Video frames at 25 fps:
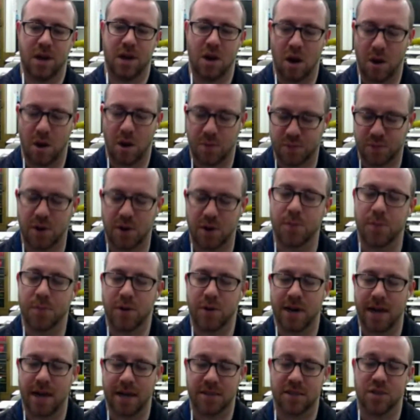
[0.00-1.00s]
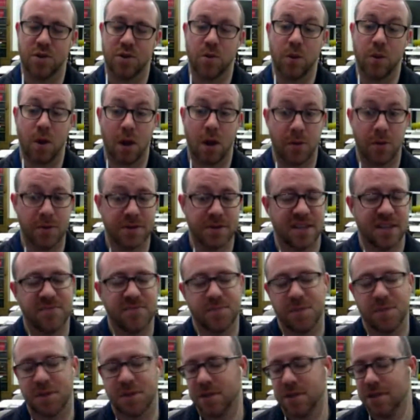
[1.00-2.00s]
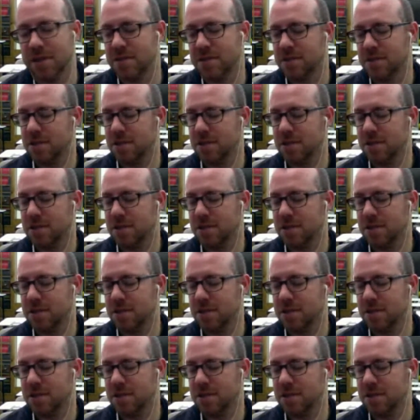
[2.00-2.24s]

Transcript: appropriate access. You will always have bullies.